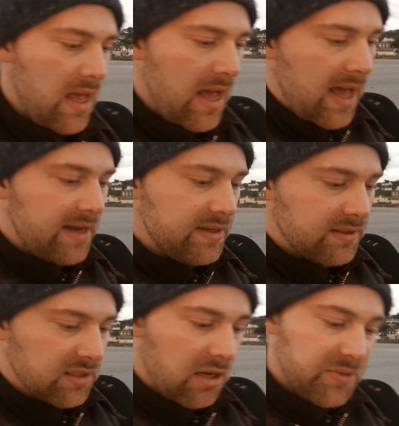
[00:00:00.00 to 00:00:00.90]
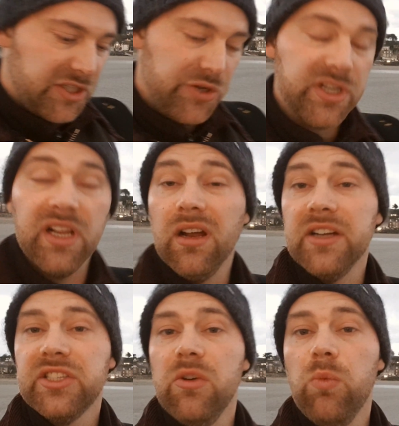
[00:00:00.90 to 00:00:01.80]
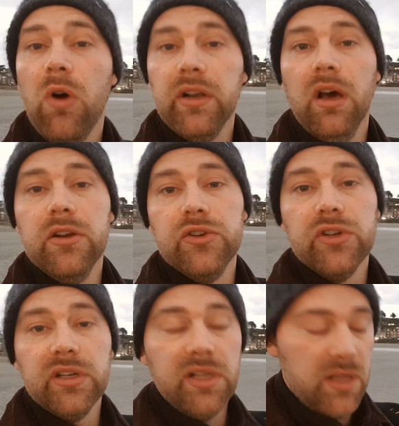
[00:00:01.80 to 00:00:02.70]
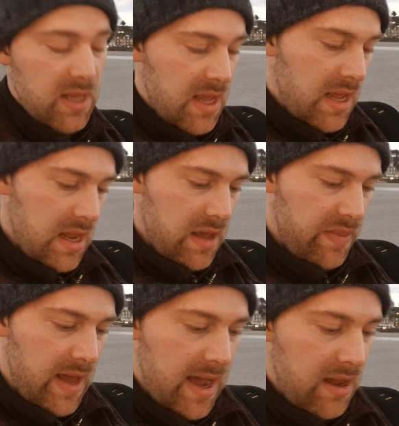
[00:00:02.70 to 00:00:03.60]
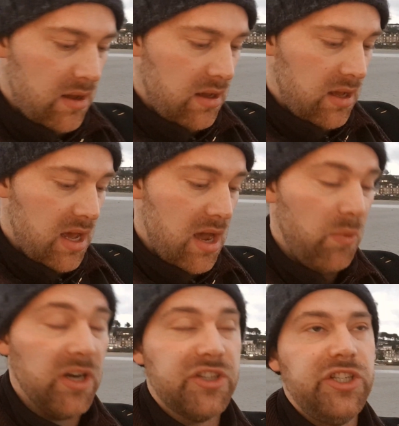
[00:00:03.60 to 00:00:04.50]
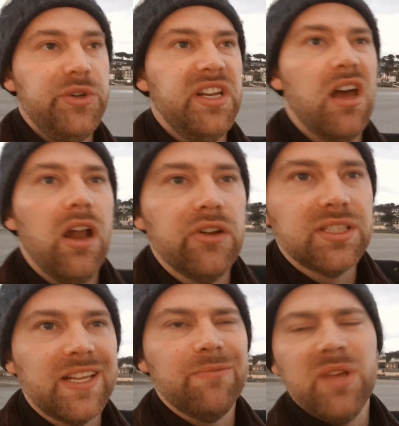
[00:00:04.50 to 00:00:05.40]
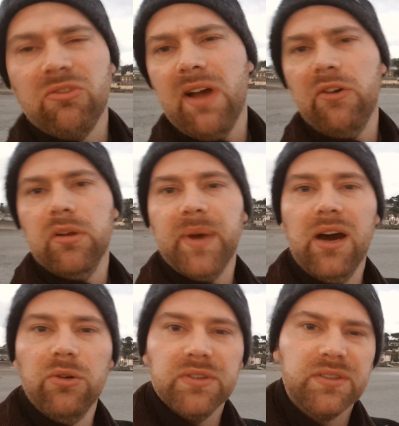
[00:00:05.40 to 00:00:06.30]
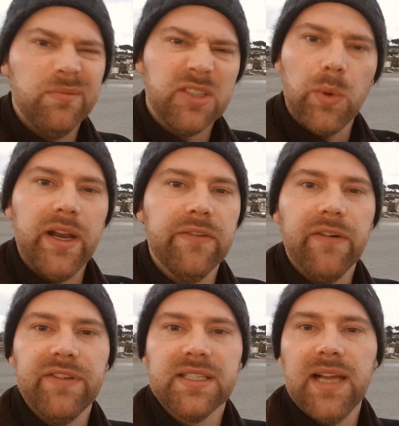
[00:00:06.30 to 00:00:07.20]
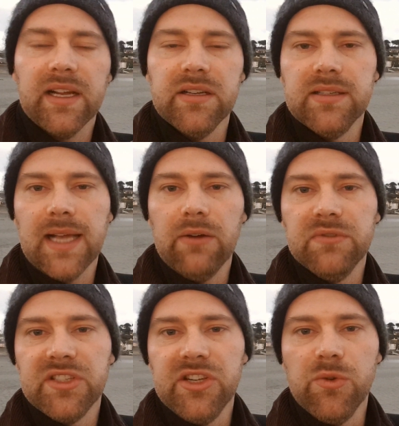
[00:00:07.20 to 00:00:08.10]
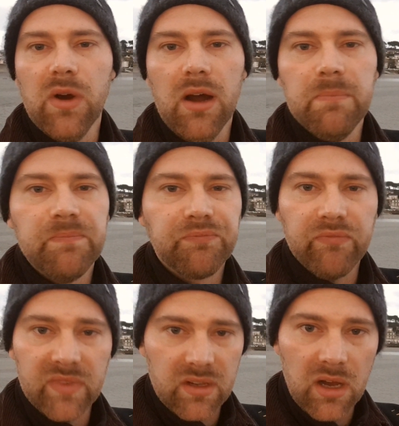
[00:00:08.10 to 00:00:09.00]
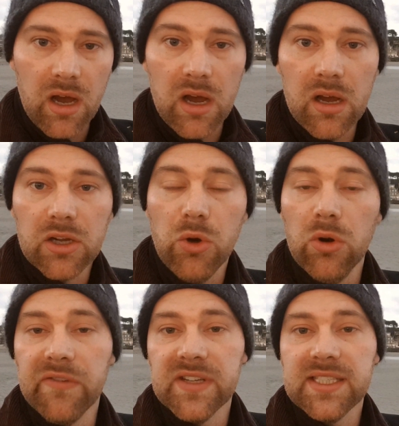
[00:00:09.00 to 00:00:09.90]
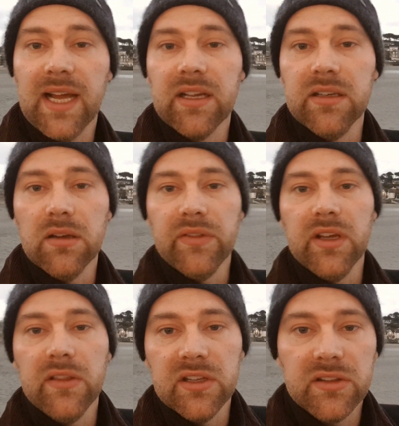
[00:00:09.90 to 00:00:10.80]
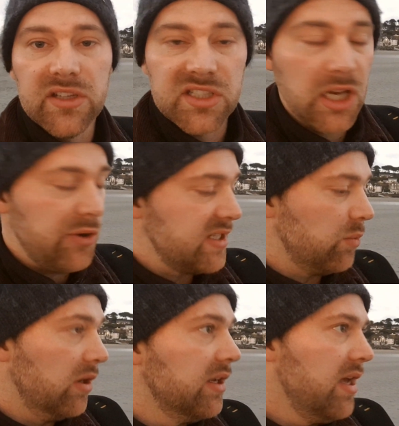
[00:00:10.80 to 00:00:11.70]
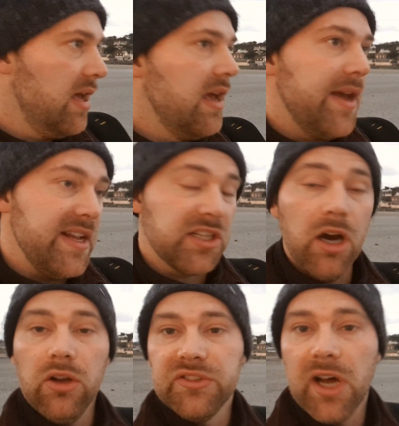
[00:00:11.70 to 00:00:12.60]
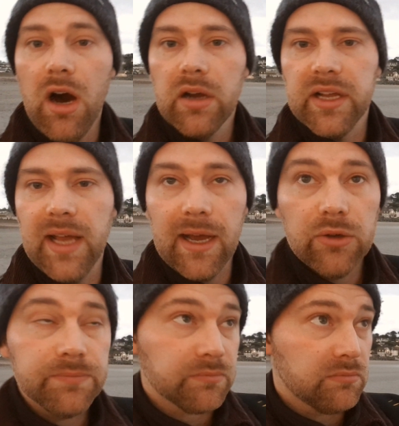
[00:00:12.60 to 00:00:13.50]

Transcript: And I'm shooting an ISO 100, and that, when I was shooting earlier, it was giving me around about 20th of a second down to a quarter of a second on the slowest one. It's got a lot darker now.